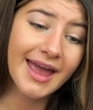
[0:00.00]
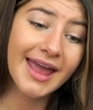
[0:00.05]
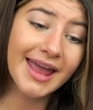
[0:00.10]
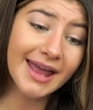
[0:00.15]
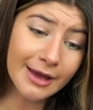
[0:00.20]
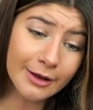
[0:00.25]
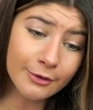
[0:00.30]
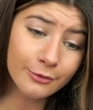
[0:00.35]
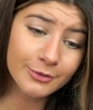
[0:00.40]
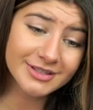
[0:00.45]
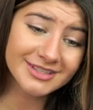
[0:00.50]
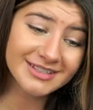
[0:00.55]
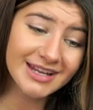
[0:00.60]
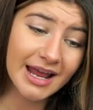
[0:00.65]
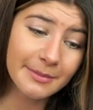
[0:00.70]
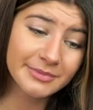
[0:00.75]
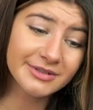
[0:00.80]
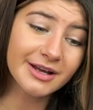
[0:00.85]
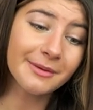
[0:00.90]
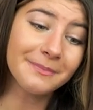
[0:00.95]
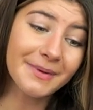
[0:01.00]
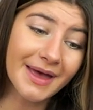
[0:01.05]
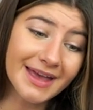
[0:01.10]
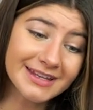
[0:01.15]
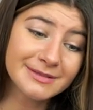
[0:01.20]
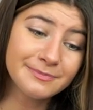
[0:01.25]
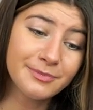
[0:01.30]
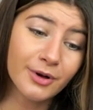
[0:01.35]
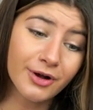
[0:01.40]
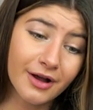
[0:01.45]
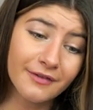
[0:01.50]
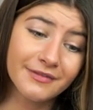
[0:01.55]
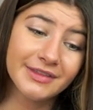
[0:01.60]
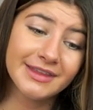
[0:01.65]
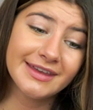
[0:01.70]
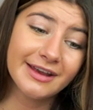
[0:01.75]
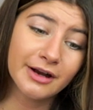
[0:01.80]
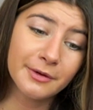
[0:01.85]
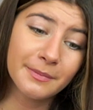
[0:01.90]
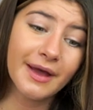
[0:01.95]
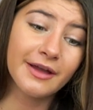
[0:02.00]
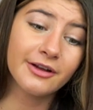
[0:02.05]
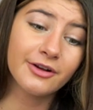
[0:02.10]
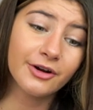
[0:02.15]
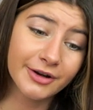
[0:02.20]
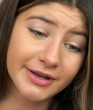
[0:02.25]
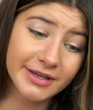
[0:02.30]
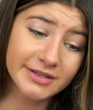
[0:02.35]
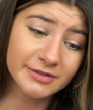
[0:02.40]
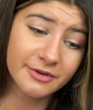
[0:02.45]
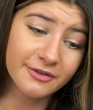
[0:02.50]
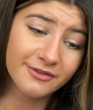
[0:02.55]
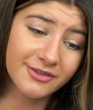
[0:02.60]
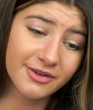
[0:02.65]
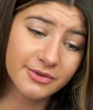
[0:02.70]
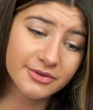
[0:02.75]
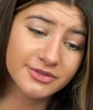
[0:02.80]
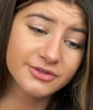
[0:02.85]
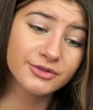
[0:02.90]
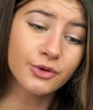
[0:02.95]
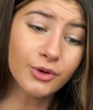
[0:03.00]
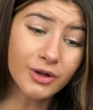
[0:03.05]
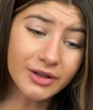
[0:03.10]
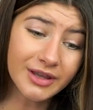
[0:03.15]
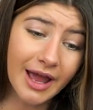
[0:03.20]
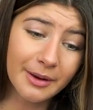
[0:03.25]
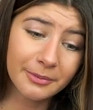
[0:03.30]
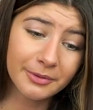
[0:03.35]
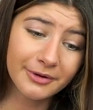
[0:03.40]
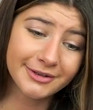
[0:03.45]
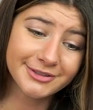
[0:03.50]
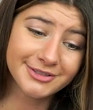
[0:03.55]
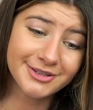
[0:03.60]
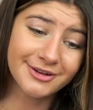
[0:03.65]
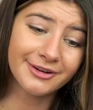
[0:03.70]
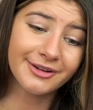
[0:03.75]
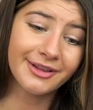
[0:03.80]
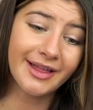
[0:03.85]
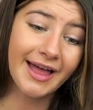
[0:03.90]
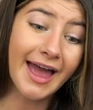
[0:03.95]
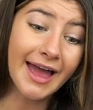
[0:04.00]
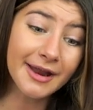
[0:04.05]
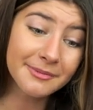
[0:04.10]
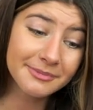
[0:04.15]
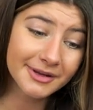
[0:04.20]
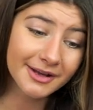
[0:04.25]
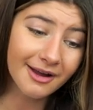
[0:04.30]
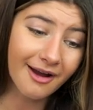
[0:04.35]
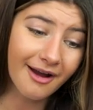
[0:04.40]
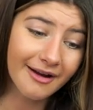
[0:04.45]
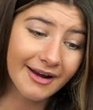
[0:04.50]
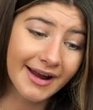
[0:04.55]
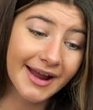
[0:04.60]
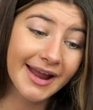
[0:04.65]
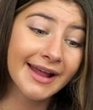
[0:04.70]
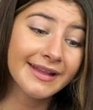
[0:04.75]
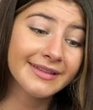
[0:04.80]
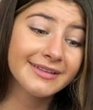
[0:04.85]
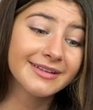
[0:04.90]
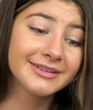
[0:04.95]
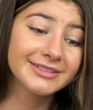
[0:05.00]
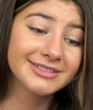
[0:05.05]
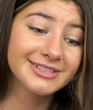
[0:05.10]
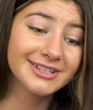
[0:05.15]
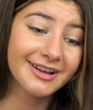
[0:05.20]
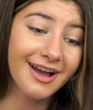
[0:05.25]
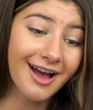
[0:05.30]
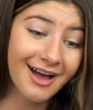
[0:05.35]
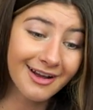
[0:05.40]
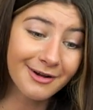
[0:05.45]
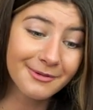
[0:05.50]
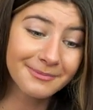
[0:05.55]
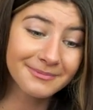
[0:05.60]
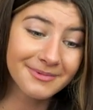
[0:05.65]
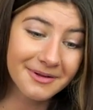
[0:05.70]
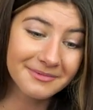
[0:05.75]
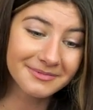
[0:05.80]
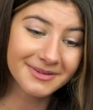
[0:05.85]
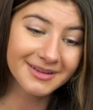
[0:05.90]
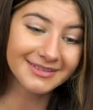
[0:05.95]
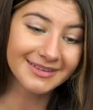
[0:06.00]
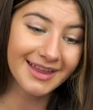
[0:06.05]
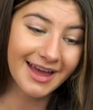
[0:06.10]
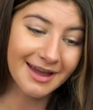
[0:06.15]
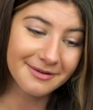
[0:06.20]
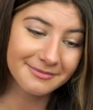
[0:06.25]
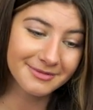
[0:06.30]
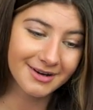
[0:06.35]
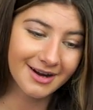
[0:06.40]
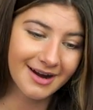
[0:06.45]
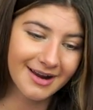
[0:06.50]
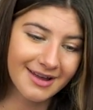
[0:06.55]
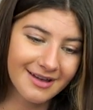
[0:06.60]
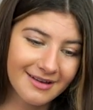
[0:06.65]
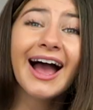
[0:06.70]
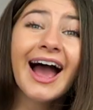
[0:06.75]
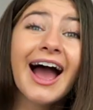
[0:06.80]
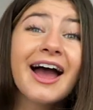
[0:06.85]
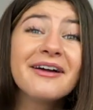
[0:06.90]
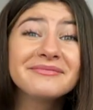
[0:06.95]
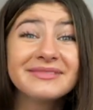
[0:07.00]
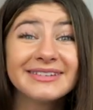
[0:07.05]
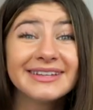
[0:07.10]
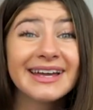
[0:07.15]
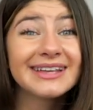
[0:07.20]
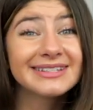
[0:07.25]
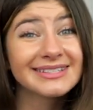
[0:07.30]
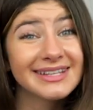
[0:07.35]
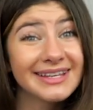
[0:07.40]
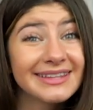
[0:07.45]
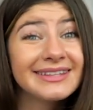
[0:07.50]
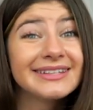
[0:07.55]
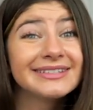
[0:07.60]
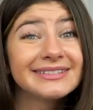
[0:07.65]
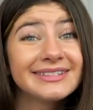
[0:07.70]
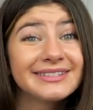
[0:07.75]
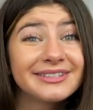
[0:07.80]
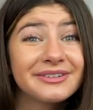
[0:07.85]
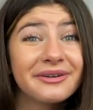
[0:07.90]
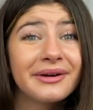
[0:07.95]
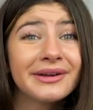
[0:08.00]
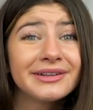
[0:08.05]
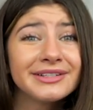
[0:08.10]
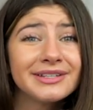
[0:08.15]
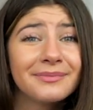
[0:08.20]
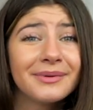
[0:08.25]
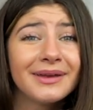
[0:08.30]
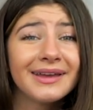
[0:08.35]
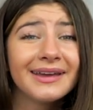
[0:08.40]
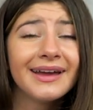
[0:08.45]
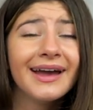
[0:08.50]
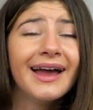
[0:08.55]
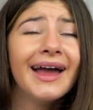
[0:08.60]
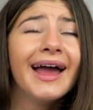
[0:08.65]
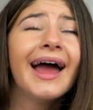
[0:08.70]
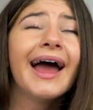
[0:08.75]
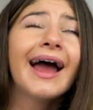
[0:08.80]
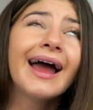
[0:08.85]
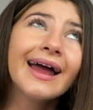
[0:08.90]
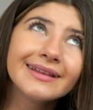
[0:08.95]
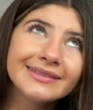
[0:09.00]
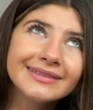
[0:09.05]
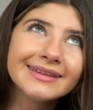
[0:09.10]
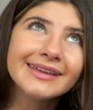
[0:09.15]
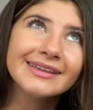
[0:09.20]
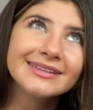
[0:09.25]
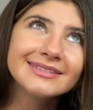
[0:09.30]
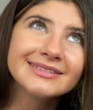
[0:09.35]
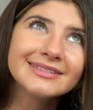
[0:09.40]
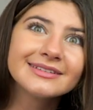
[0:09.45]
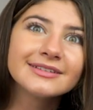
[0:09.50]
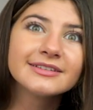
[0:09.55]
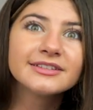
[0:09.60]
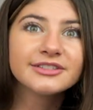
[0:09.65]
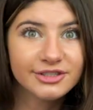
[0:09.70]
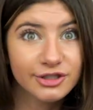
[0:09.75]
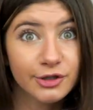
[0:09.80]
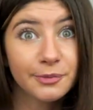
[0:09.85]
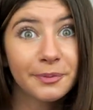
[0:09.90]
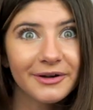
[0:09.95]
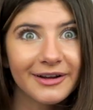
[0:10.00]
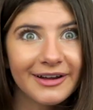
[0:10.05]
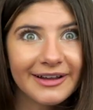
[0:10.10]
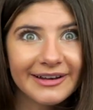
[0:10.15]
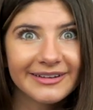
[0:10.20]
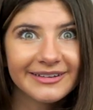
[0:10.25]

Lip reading: and was named a Best Book of the Year by Kirkus Reviews, School Library Journal, NPR, and the Chicago Public Library. I'm guessing this is going to be at least super good.